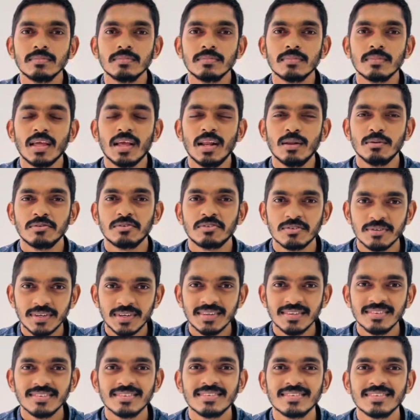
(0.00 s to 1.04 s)
Hello
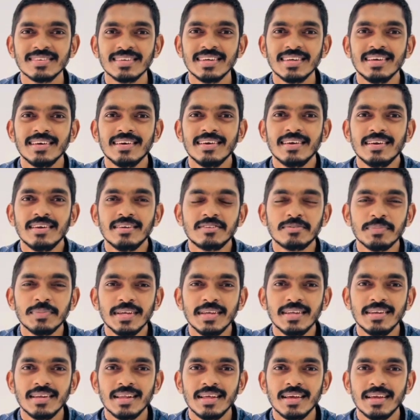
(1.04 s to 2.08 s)
students, it's
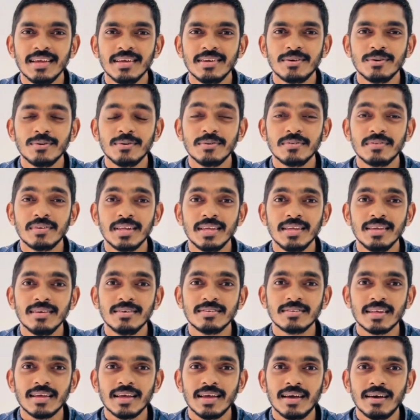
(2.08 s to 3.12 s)
been like 2 to 3
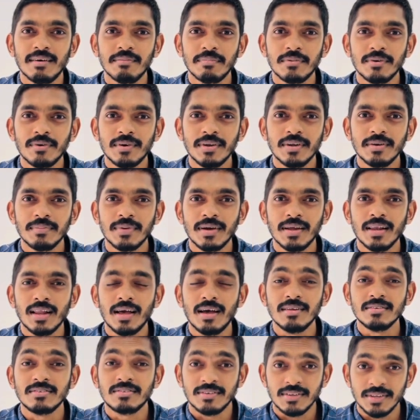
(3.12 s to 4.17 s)
years I have uploaded my
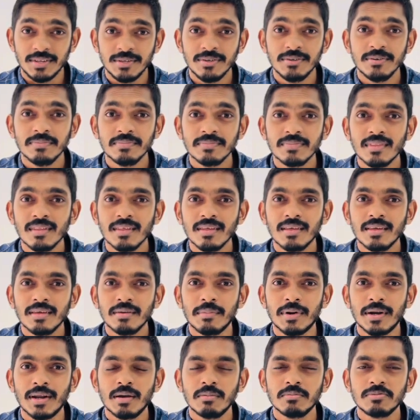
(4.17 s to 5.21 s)
last video,
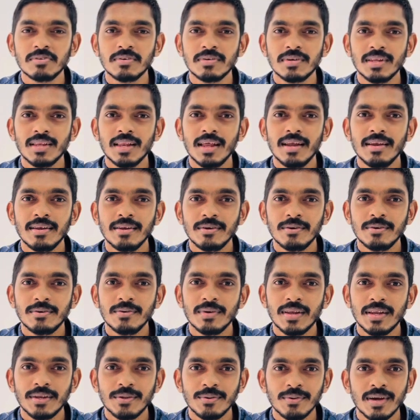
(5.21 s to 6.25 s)
but I'm so delighted to
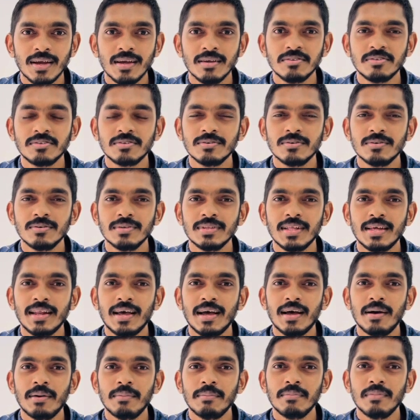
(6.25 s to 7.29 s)
let you guys know that
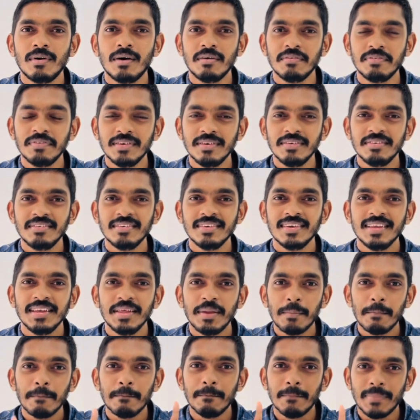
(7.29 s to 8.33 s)
I'm
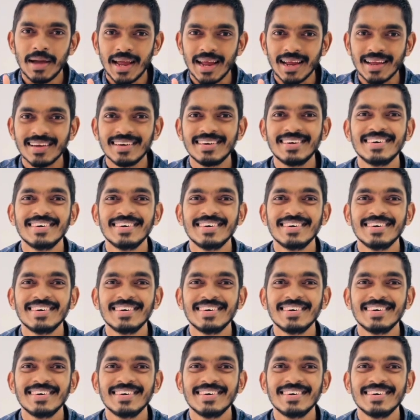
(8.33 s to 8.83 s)
officially back.